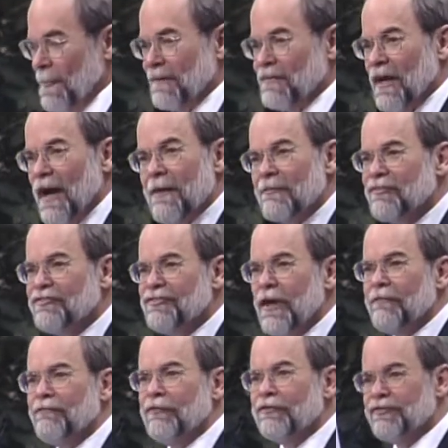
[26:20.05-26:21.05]
Thomas
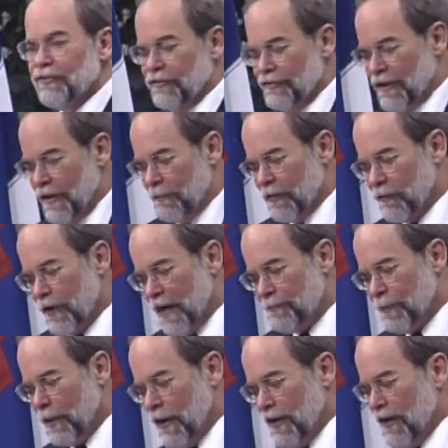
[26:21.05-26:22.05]
Jefferson,
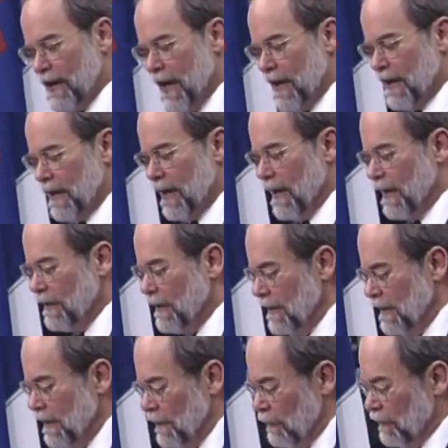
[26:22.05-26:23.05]
Democrat Party icon,
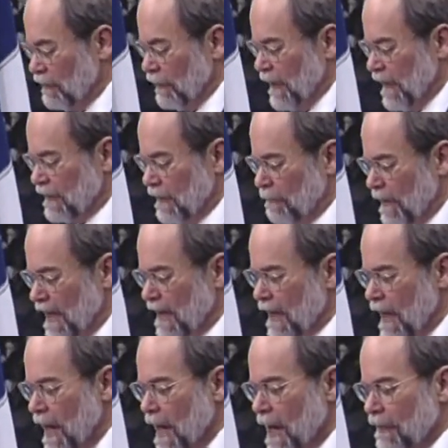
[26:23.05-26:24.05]
was elected by
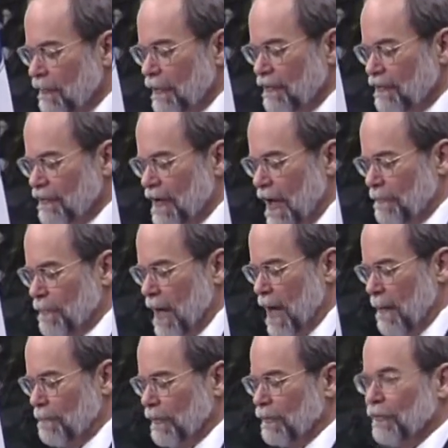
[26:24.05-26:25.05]
Congress, not
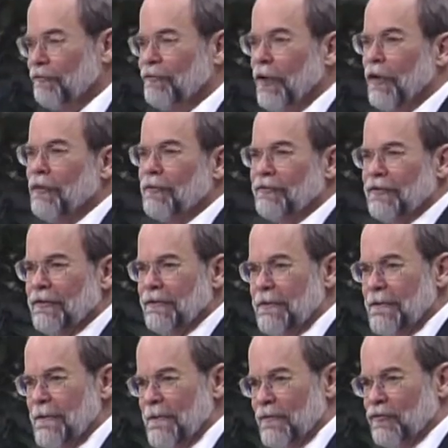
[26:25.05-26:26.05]
popular vote
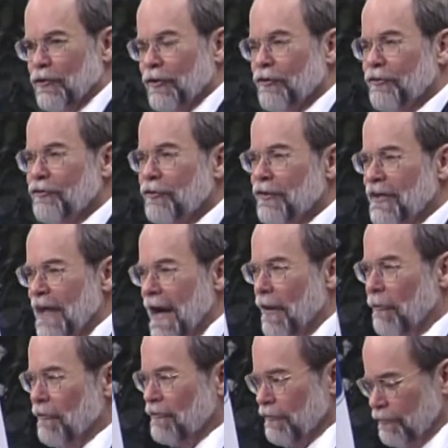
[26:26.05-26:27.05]
took 30
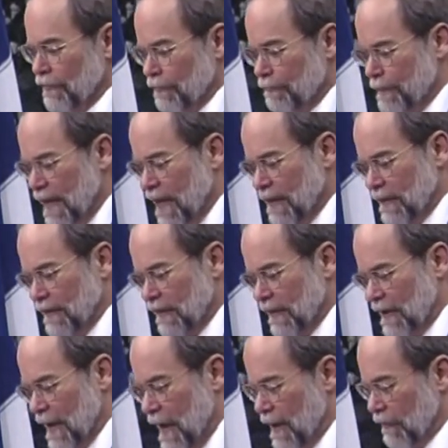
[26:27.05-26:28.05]
hours of debate in
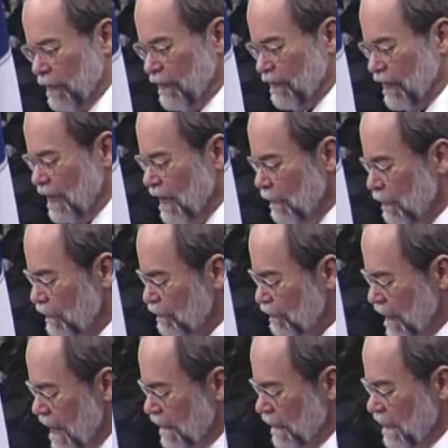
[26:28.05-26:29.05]
the Congress, and he was
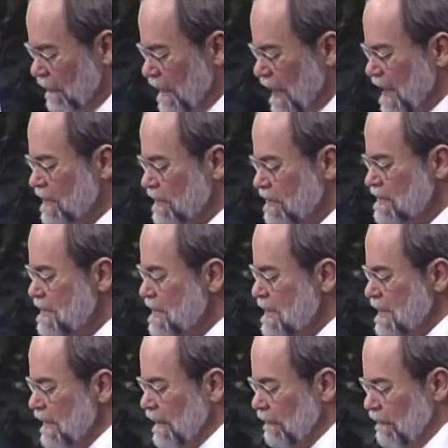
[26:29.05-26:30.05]
finally elected.
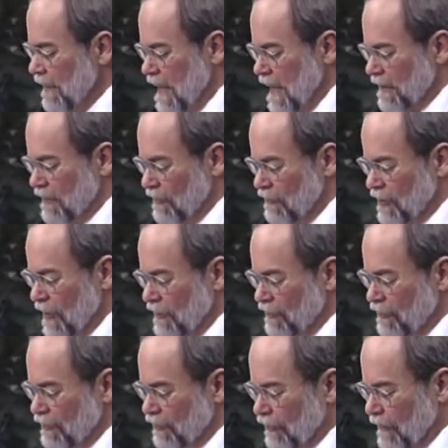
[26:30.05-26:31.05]
Given that
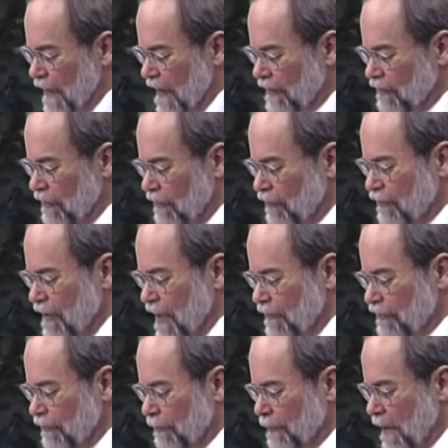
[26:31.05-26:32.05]
contentious election, it's
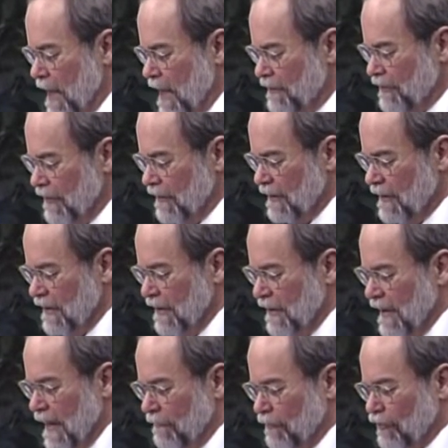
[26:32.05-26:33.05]
not surprising that he
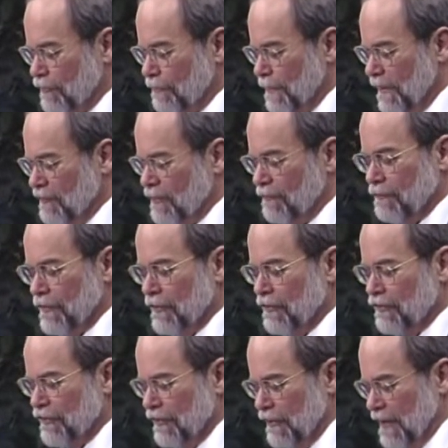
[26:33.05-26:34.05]
gave a speech of
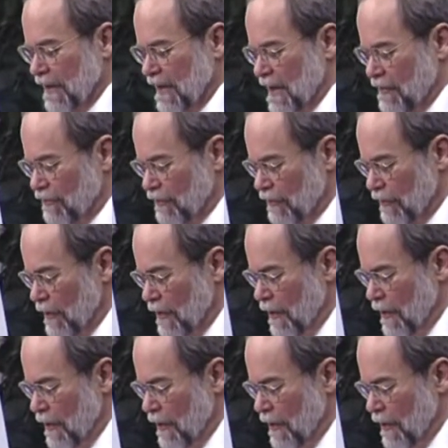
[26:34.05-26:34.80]
conciliation,